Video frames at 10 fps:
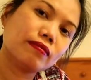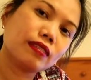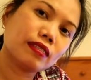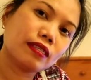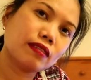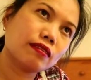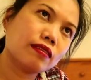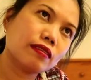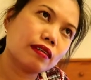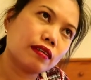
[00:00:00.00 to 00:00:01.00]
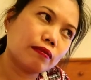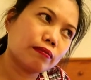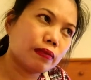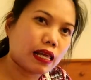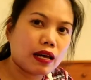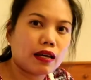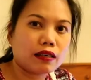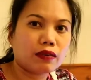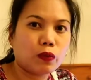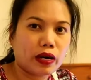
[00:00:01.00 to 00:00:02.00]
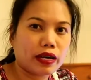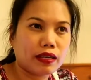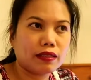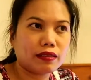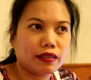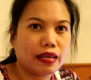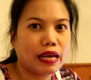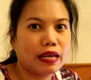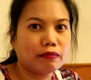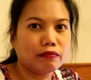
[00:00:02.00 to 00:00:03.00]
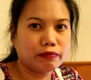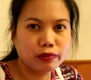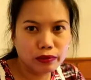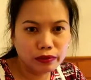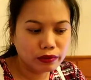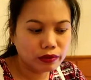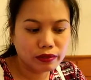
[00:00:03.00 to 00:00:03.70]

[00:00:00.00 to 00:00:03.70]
silver, black, white, and blue.